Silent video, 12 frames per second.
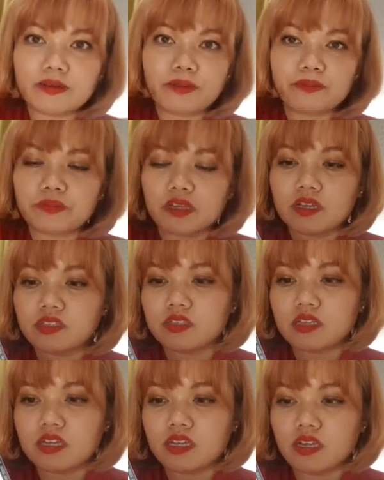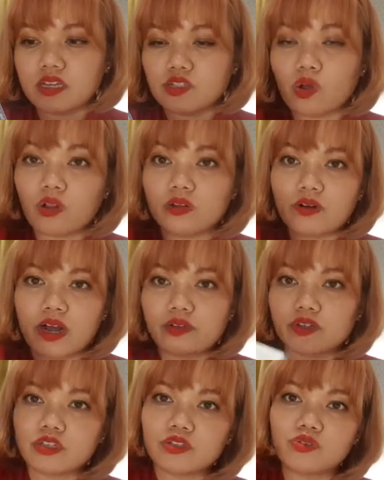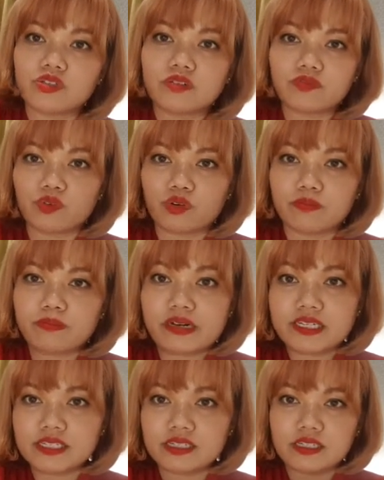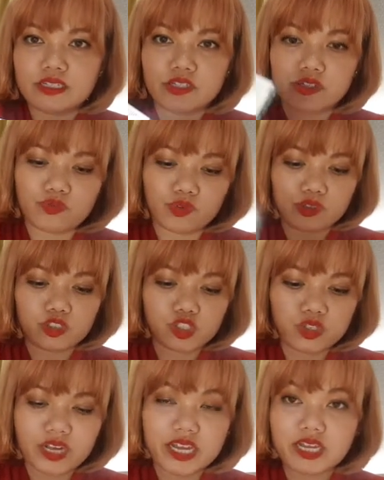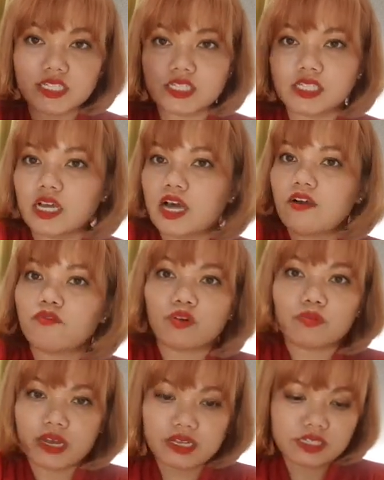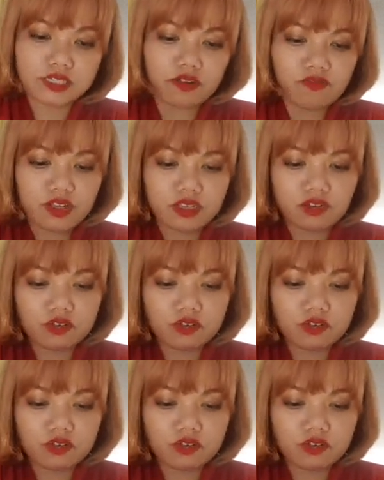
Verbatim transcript: um, it it's all around. You can use it for buses, for trains, for buying stuff at the